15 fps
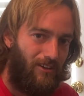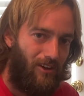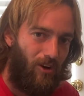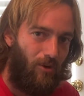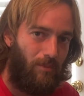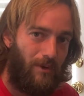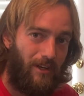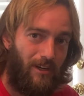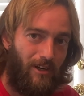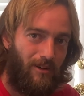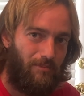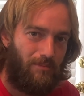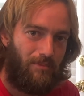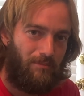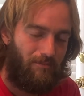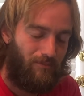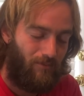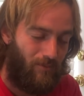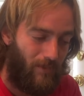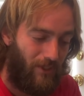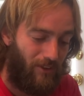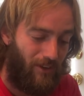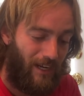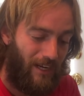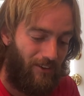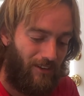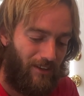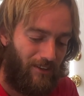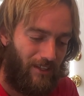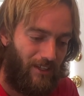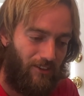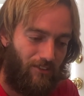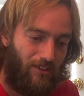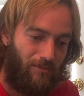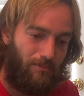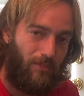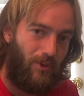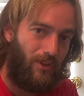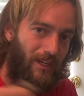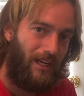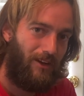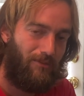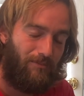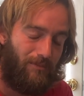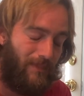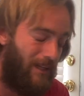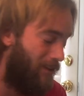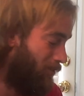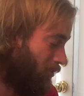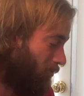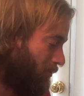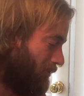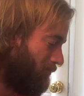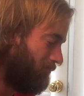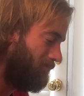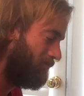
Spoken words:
open it up with your hand or anything. You just pull it out and it's open.